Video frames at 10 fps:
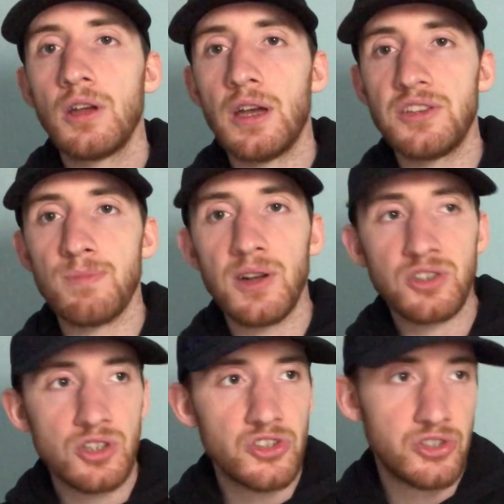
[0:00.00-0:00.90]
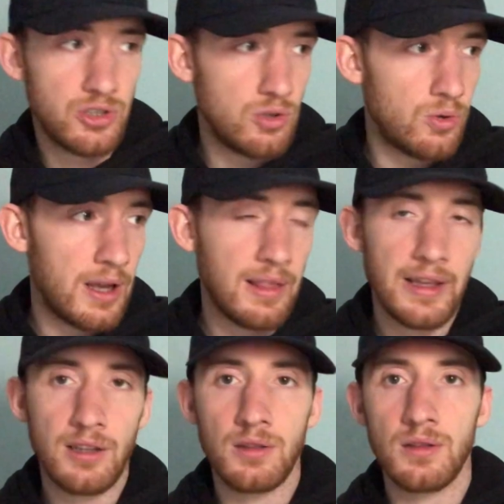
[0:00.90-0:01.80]
As much as, you know, I
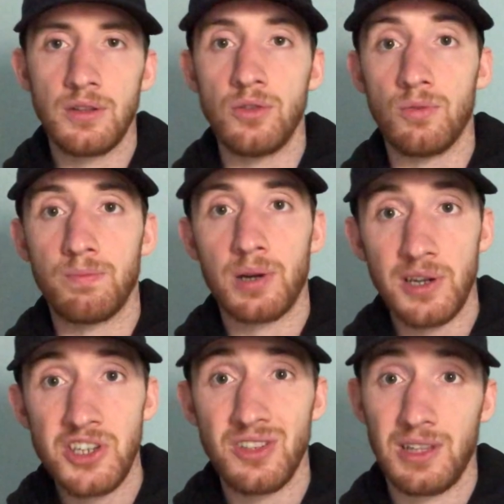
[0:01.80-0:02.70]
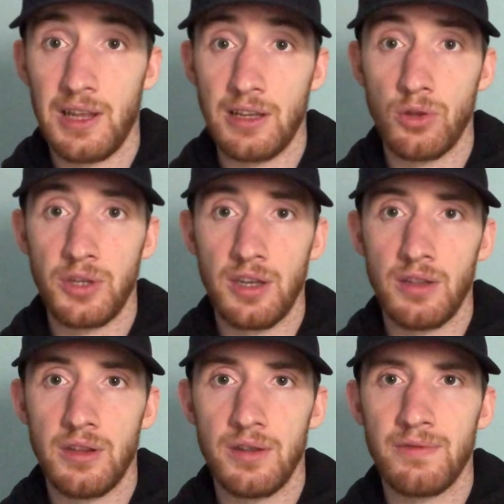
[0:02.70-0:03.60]
like, you know, personally like looking
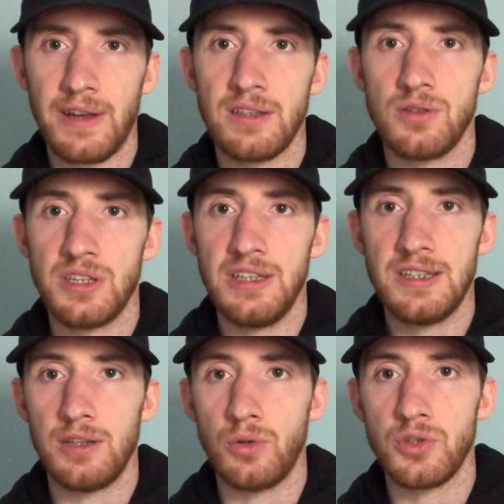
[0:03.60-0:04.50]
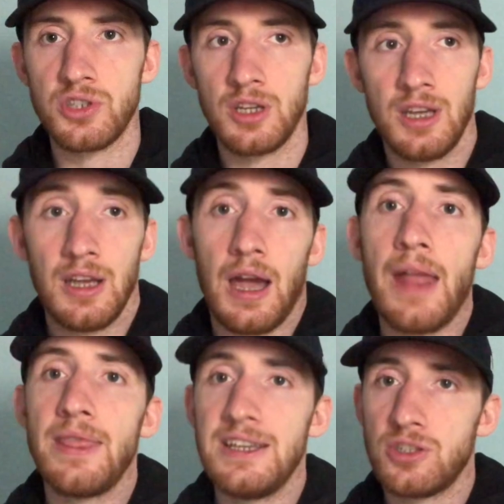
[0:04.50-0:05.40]
at the finer details,
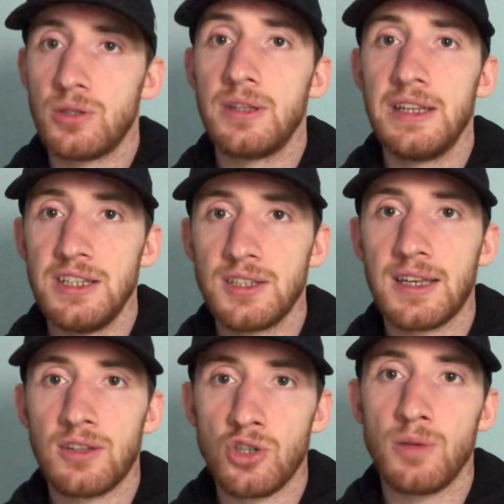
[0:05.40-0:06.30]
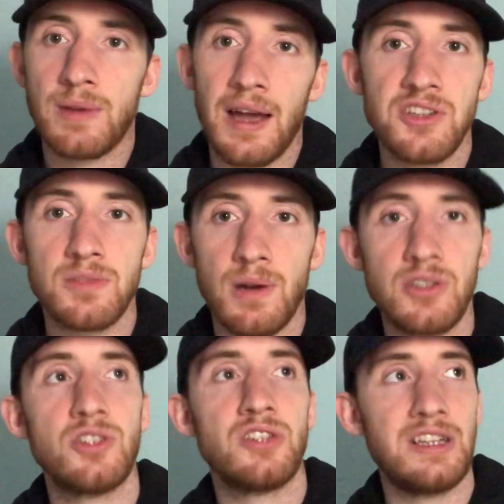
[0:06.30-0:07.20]
and these top guys, as
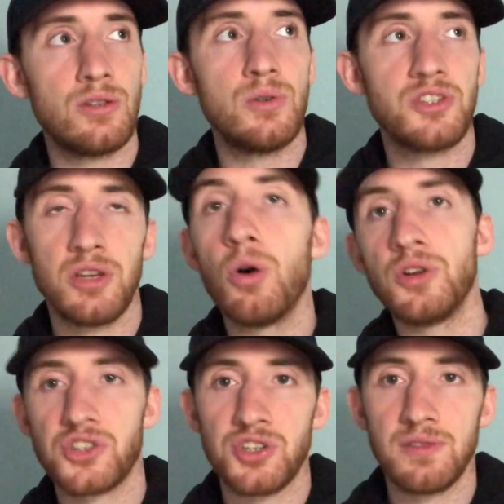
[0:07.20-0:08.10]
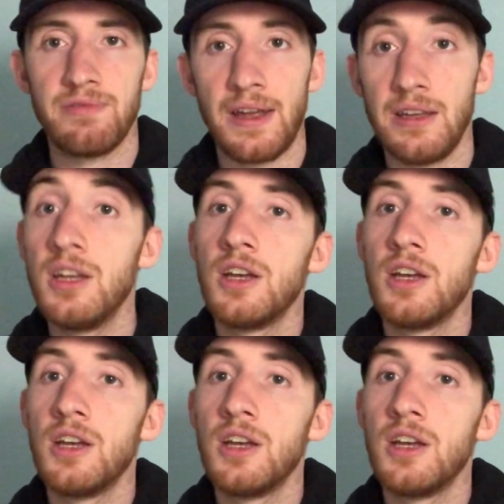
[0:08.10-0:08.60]
much as they do say, oh, it's just a fight,